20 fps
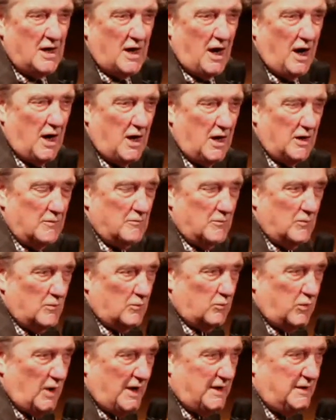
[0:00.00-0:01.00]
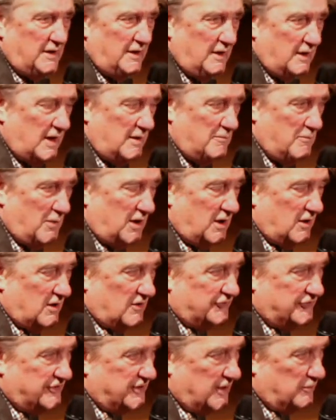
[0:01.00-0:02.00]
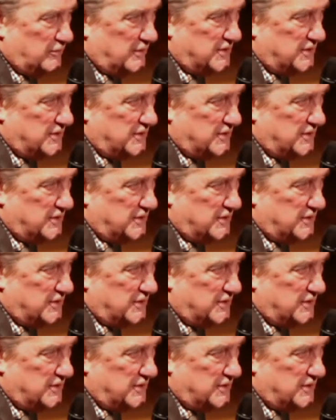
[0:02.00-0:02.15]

Um, when, in my last job,